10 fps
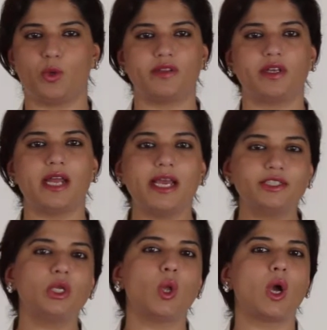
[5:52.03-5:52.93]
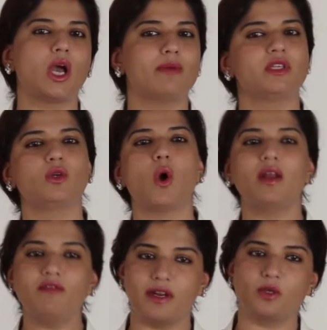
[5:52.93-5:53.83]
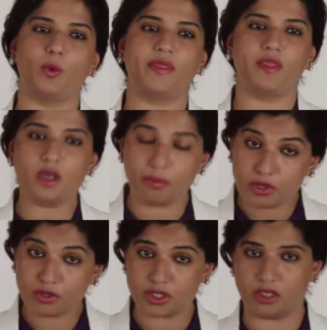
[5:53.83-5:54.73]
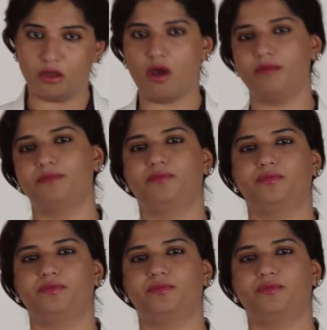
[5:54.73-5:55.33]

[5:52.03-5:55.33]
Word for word: where the national law comes in conflict with the community law?